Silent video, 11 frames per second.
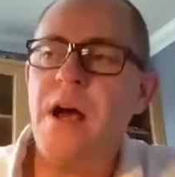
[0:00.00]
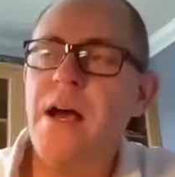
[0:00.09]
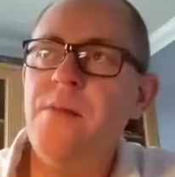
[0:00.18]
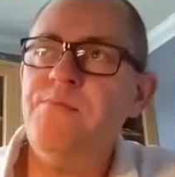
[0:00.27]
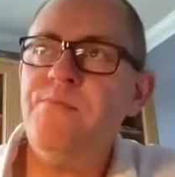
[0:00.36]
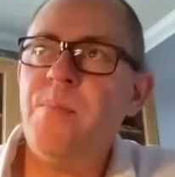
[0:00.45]

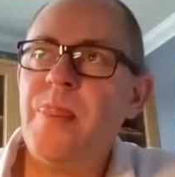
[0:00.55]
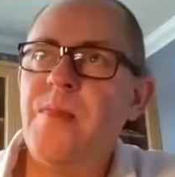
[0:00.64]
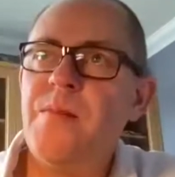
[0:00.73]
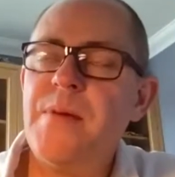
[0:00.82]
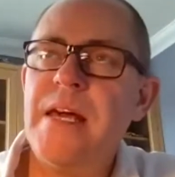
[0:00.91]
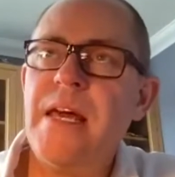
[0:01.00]
the
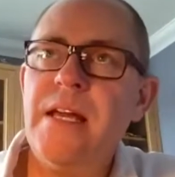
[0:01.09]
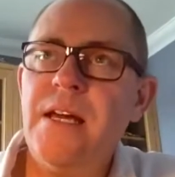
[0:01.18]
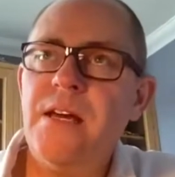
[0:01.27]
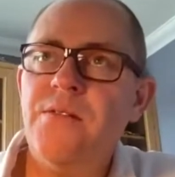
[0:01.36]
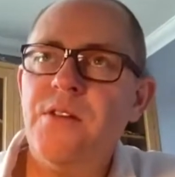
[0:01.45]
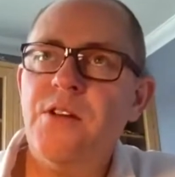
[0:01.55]

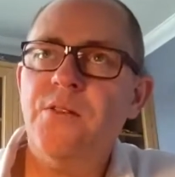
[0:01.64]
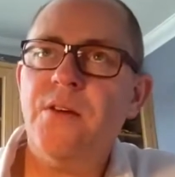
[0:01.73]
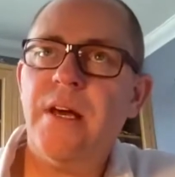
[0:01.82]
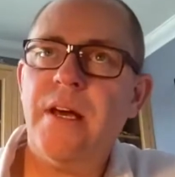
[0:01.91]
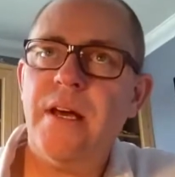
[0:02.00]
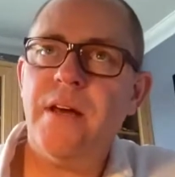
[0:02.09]
beginning of a new
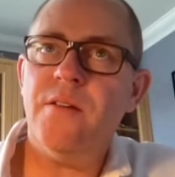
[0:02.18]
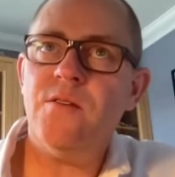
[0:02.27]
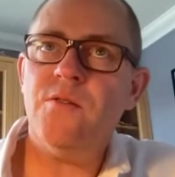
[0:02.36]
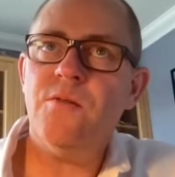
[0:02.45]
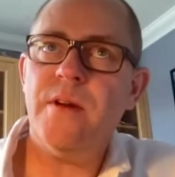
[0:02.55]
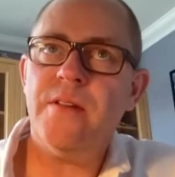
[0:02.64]
year is
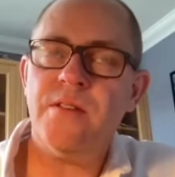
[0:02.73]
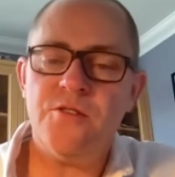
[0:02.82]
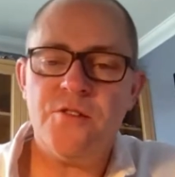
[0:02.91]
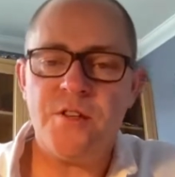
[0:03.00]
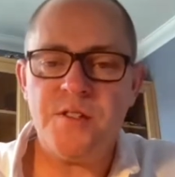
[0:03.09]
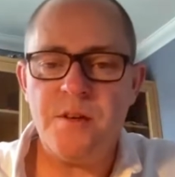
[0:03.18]
always
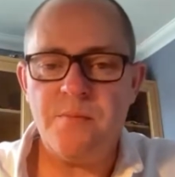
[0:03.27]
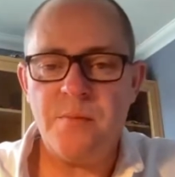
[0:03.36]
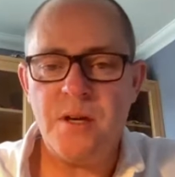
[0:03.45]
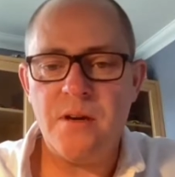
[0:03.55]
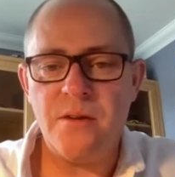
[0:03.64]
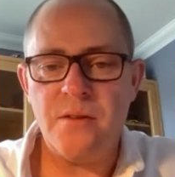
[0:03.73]
interesting
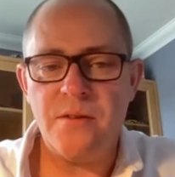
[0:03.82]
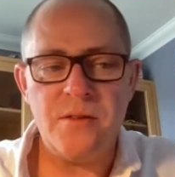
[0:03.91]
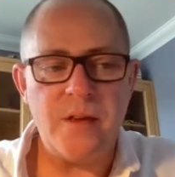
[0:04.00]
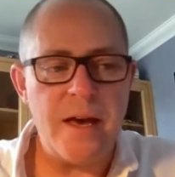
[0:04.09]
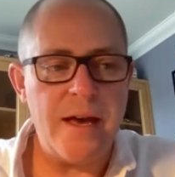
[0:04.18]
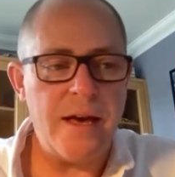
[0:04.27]
because
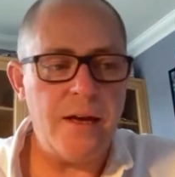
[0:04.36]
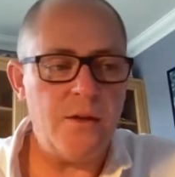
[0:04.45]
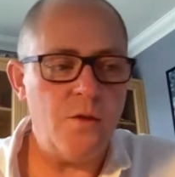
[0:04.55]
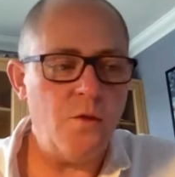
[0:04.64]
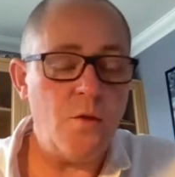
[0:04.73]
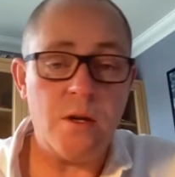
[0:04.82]

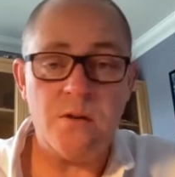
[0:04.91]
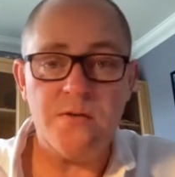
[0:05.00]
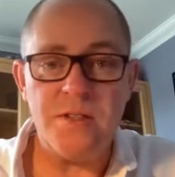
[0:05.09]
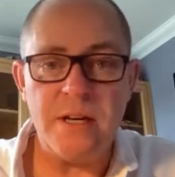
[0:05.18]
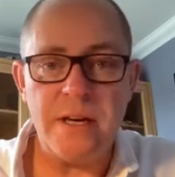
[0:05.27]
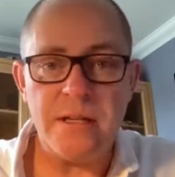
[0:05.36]
you quite
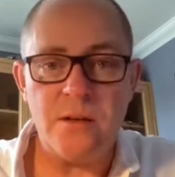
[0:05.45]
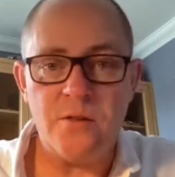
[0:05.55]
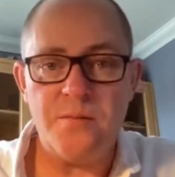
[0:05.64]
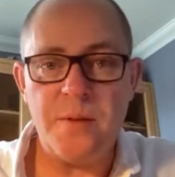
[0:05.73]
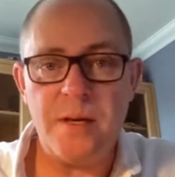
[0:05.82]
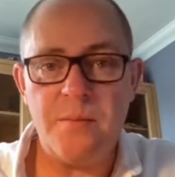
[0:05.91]
often get a lot
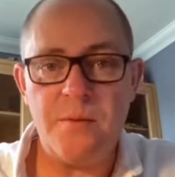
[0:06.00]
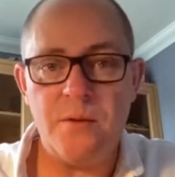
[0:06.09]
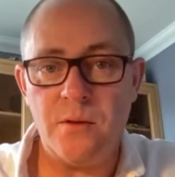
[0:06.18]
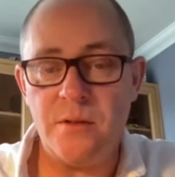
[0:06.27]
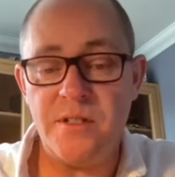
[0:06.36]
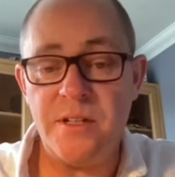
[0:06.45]
of people, a
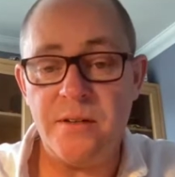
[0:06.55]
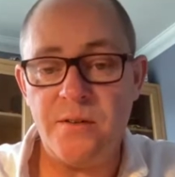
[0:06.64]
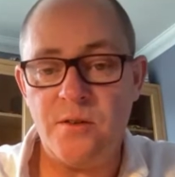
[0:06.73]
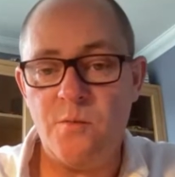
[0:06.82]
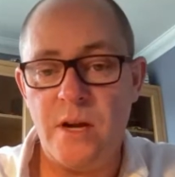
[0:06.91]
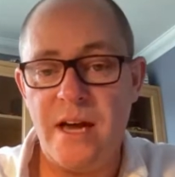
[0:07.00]
lot of dealers
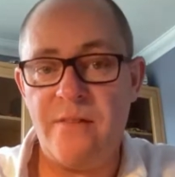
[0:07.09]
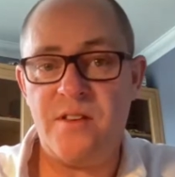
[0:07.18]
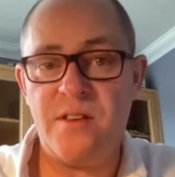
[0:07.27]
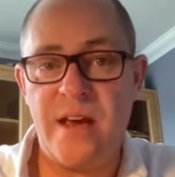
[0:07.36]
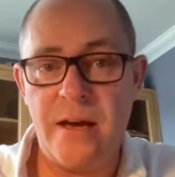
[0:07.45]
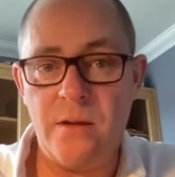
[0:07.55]
who want to have a
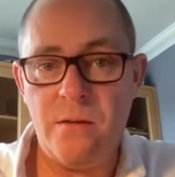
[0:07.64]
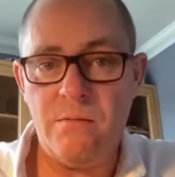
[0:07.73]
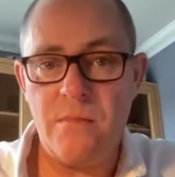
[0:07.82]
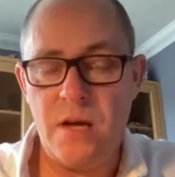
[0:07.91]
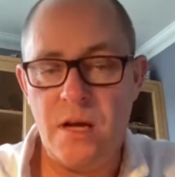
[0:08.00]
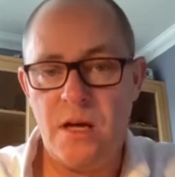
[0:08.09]
sale
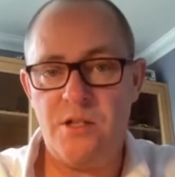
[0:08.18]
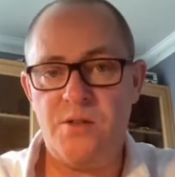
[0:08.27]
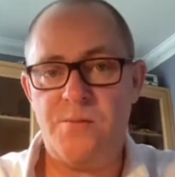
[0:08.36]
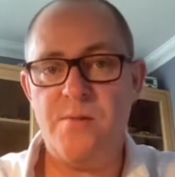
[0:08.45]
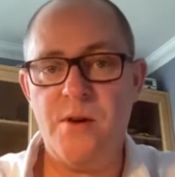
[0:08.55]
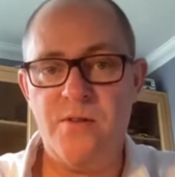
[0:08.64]
to
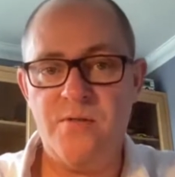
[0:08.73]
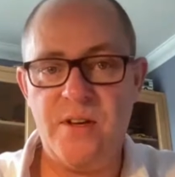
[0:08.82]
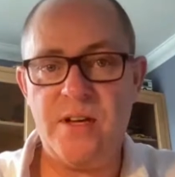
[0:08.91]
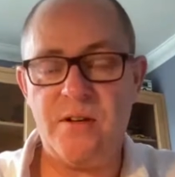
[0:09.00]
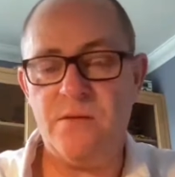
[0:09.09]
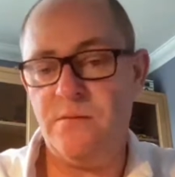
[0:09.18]
promote
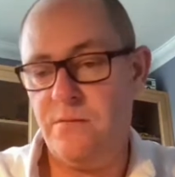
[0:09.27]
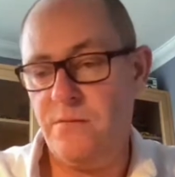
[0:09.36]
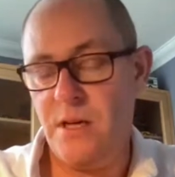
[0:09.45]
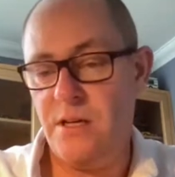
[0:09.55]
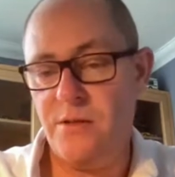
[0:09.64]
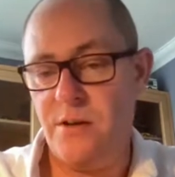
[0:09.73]
vehicle,
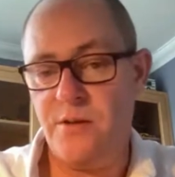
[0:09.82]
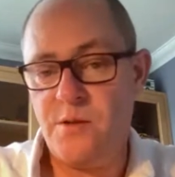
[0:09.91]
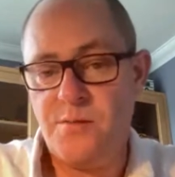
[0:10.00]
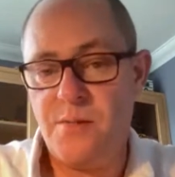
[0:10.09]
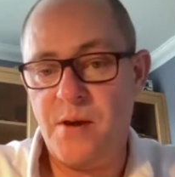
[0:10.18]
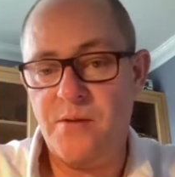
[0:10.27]
to
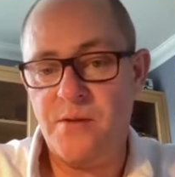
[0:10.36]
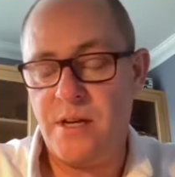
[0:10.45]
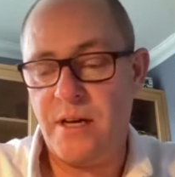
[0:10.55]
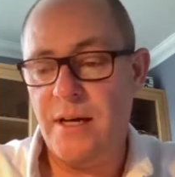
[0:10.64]
promote